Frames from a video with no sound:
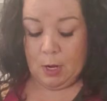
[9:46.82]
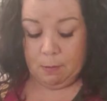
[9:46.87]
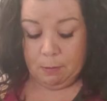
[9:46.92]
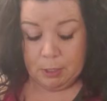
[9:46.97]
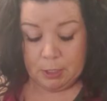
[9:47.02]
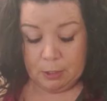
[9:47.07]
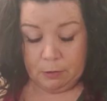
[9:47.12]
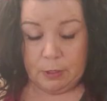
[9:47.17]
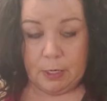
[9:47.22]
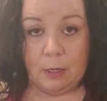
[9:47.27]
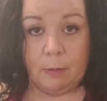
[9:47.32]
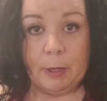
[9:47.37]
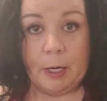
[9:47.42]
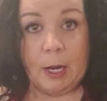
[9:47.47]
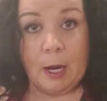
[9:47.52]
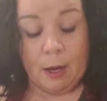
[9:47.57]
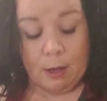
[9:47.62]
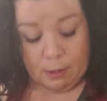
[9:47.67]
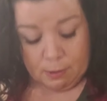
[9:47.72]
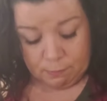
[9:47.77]
I'm gonna take
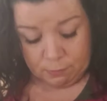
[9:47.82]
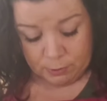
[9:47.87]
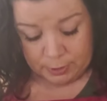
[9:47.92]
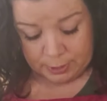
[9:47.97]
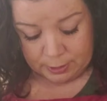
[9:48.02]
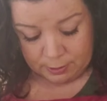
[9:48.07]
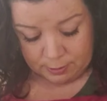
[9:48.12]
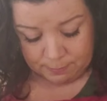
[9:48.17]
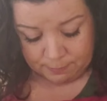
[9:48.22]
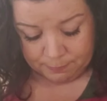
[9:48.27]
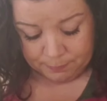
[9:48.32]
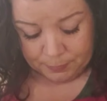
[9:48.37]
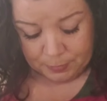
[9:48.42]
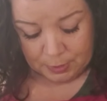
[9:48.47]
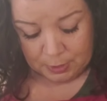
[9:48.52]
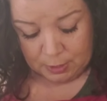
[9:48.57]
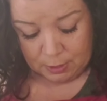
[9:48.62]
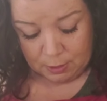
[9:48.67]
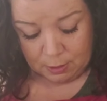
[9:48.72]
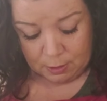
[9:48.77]
my olive oil,
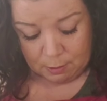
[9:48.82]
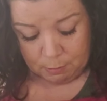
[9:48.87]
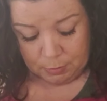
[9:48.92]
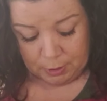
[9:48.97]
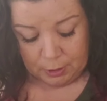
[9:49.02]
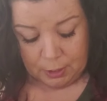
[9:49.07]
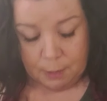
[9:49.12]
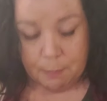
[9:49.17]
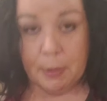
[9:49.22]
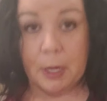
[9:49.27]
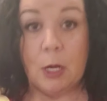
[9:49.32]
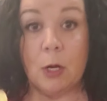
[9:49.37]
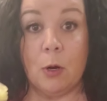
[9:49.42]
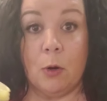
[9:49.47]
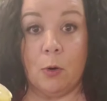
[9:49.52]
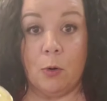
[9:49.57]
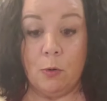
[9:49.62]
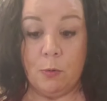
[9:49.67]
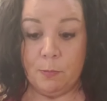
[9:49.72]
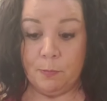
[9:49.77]
pick up my
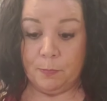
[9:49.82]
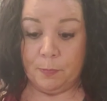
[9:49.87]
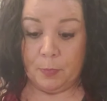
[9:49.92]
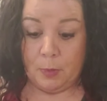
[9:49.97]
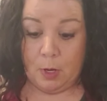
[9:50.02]
dough,